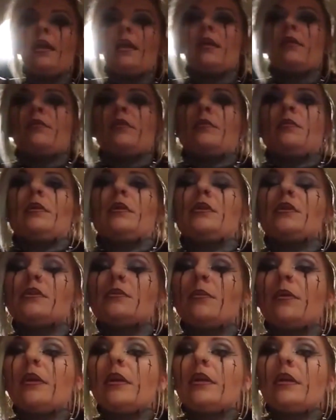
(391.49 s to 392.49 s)
Hey everyone, just
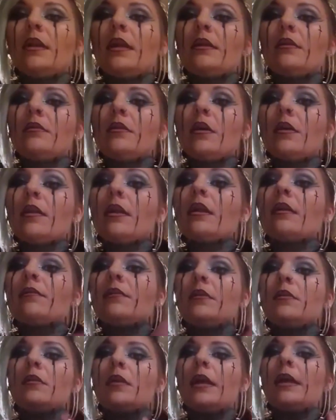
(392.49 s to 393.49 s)
wanted to let you know that if
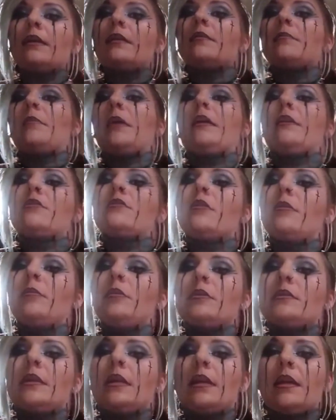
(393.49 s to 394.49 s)
you liked my intro
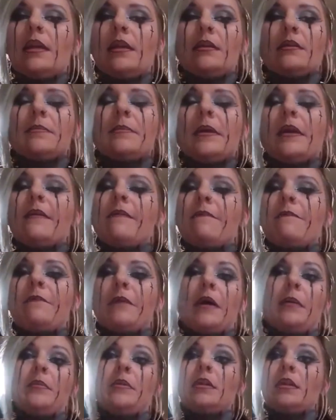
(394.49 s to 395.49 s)
music, it is by a
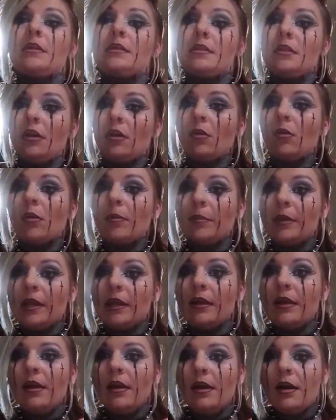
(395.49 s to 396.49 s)
fabulous young woman.
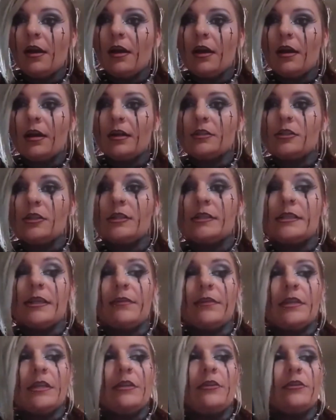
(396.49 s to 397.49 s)
Uh, she's
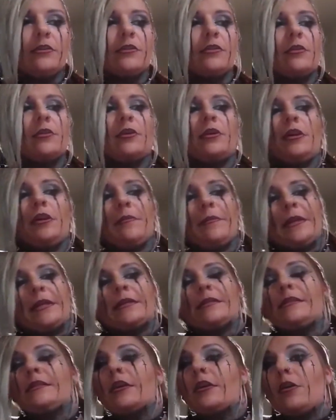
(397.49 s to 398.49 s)
17 years old. Her name
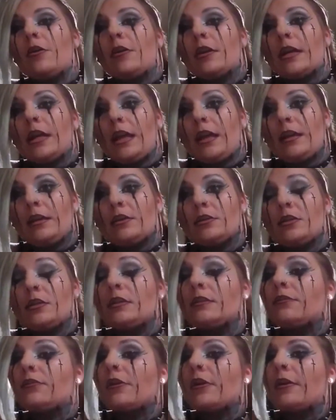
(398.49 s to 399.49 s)
is Dakota Kenney.
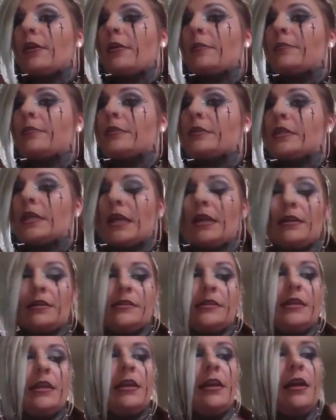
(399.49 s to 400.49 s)
She's from
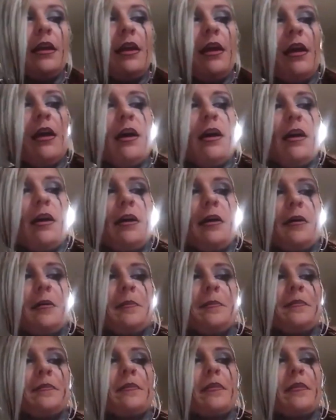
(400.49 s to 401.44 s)
Tennessee. Um,